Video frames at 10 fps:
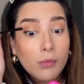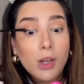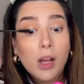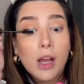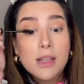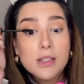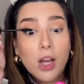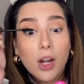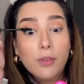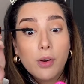I start
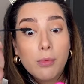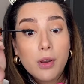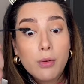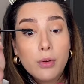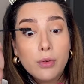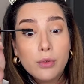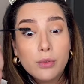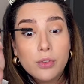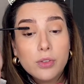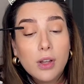from the
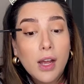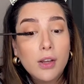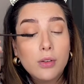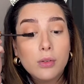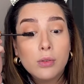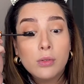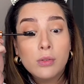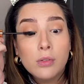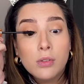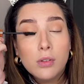root, I do
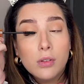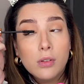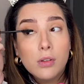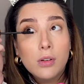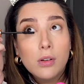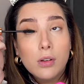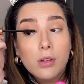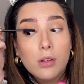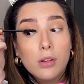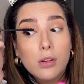
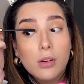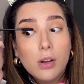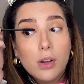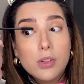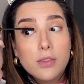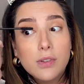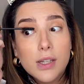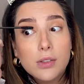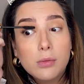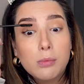lots of little
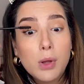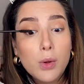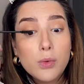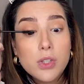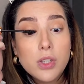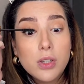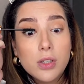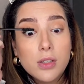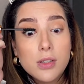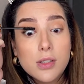
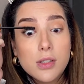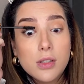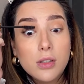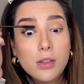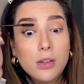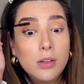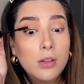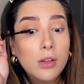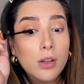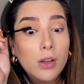motions.
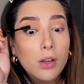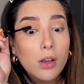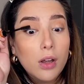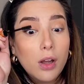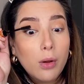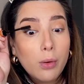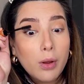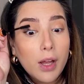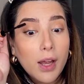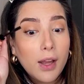
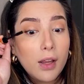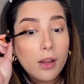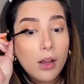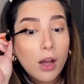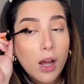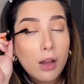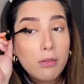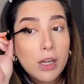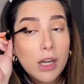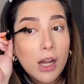Okay, I
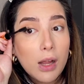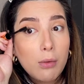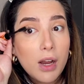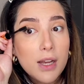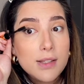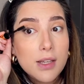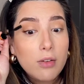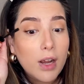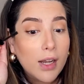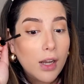really like what I see
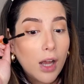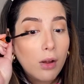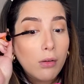right now.